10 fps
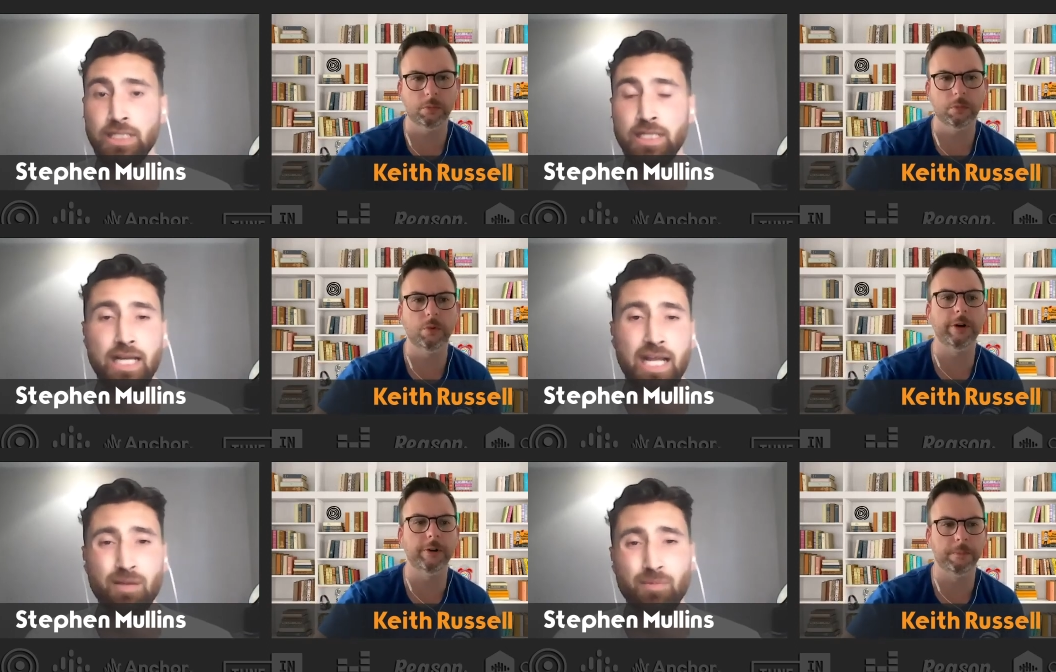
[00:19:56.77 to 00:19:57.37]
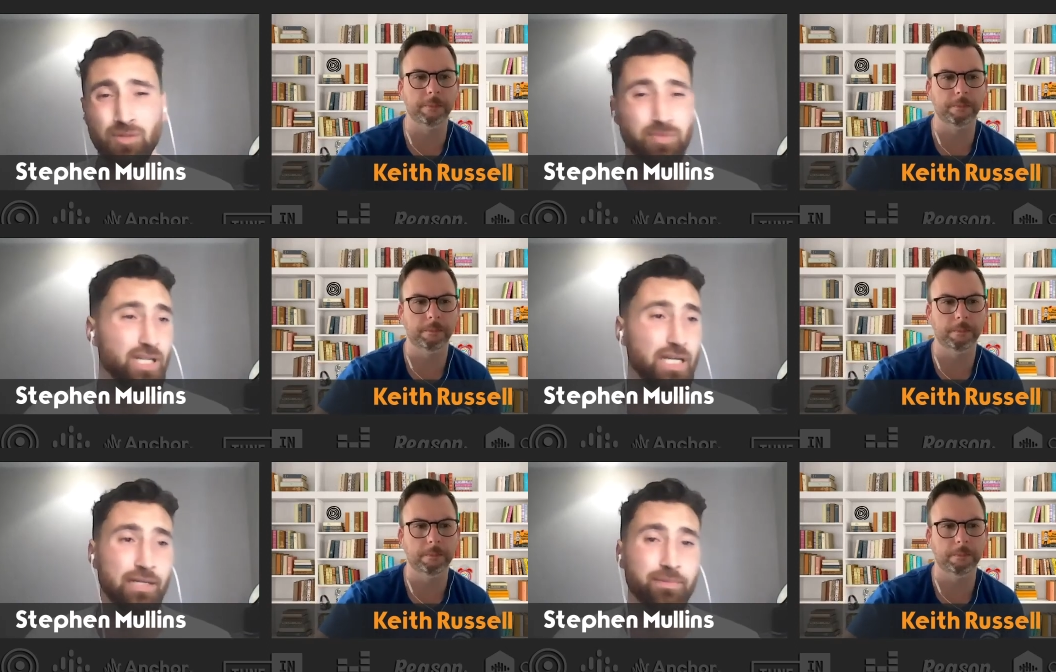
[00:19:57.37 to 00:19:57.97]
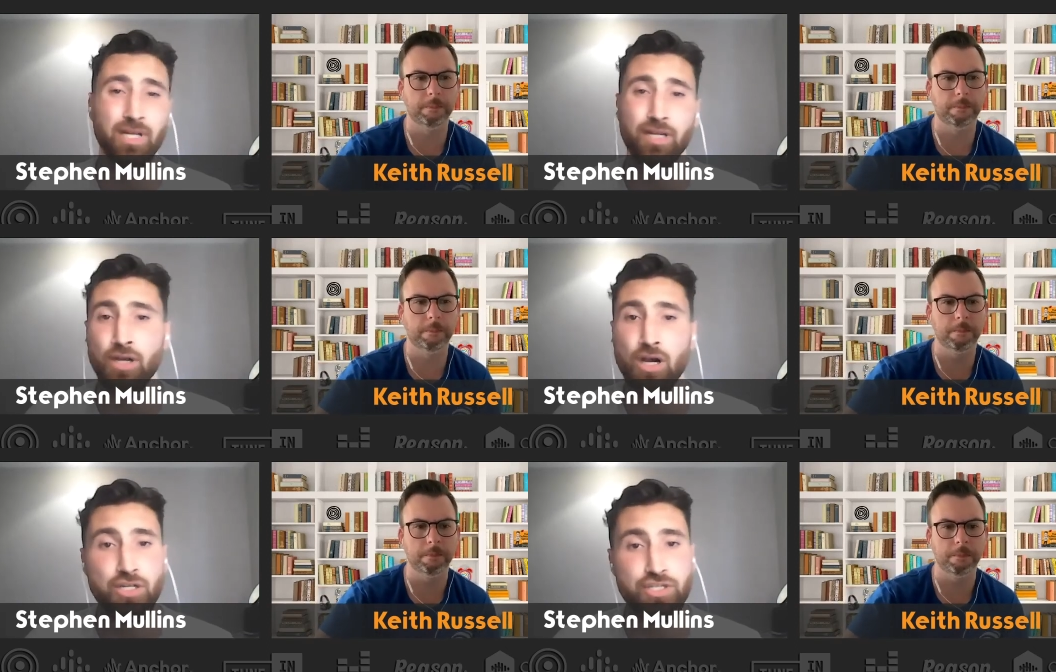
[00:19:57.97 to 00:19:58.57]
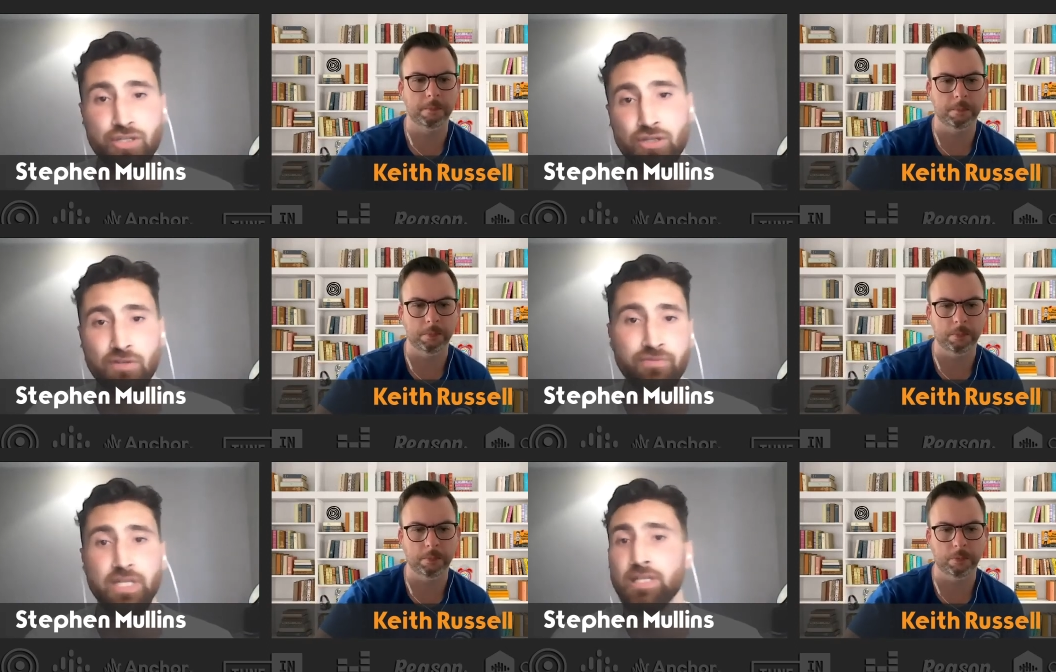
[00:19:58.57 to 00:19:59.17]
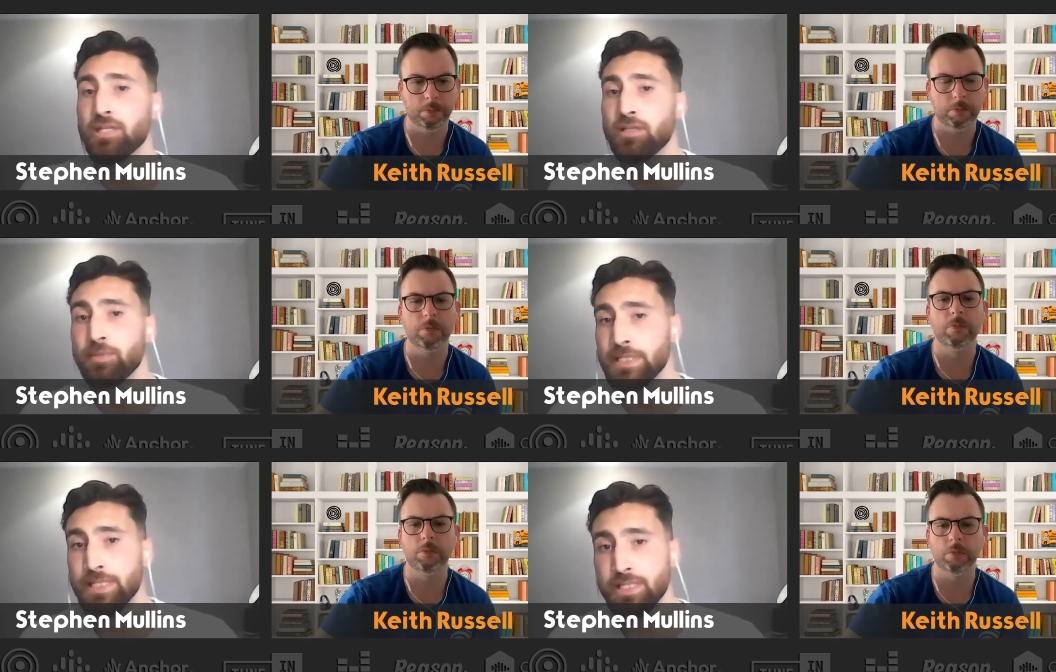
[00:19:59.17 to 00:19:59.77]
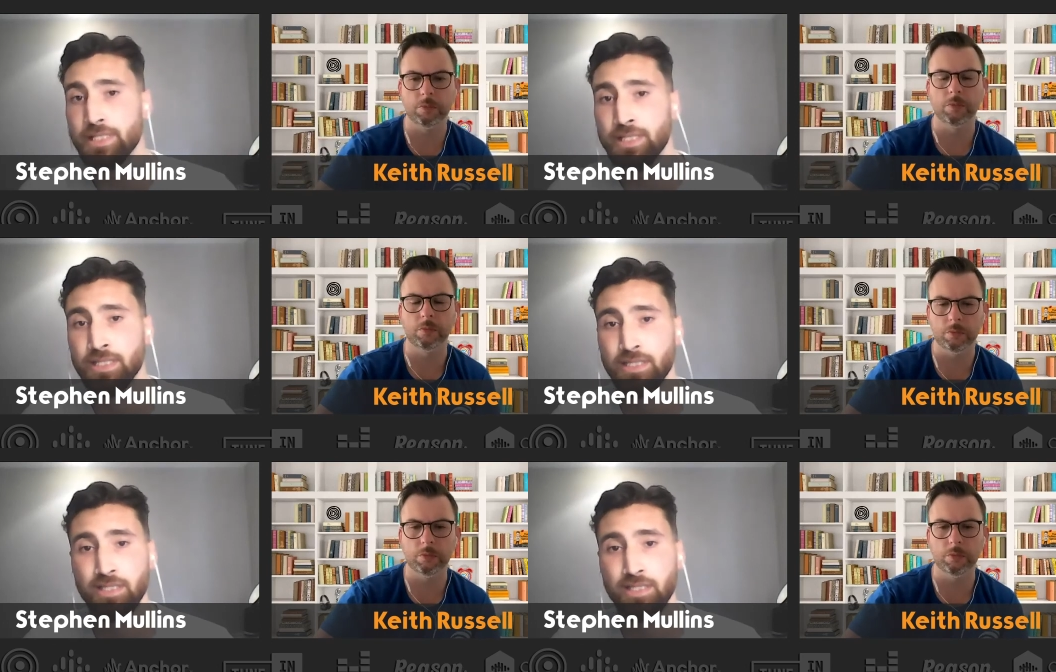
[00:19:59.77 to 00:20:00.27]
Speaker 1: Right. Um, it could be like uh, nausea or feeling a little bit dizzy.